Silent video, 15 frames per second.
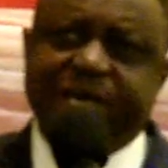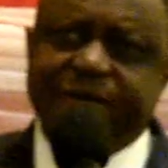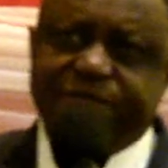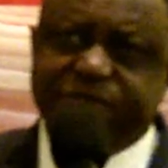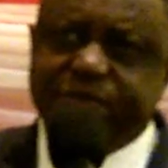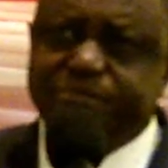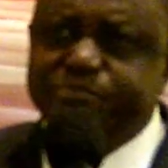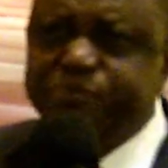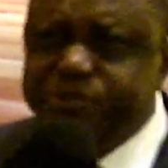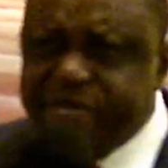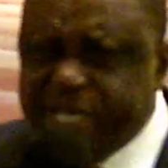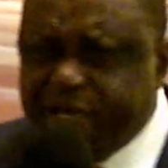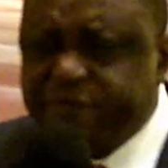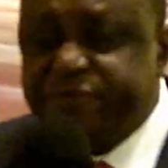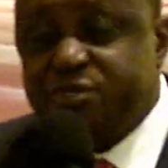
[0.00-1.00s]
have the
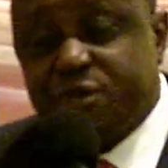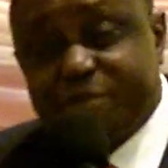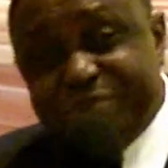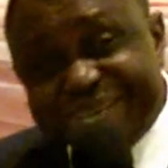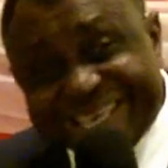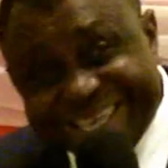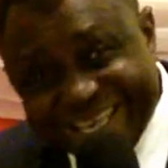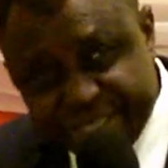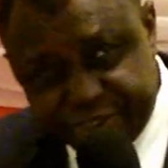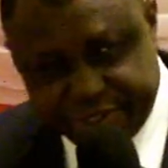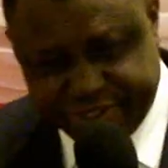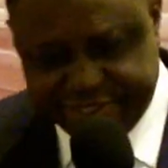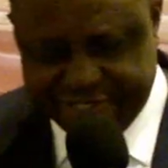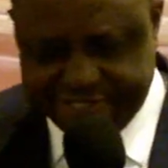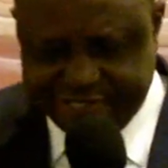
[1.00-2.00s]
prayer of
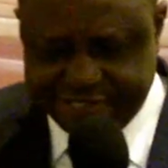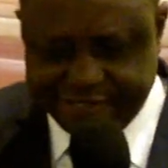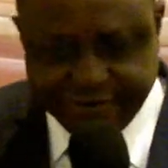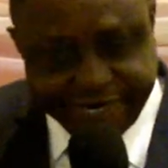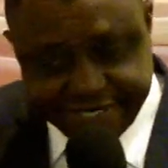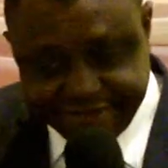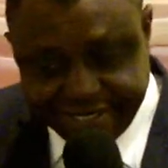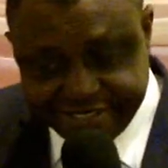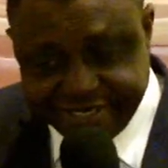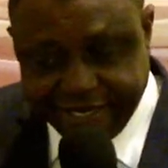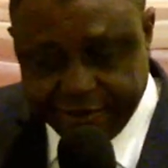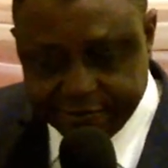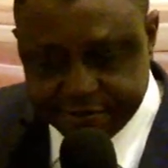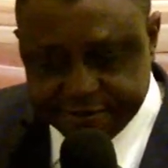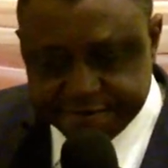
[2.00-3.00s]
supplication. Write that
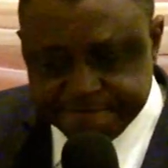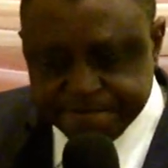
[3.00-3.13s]
down.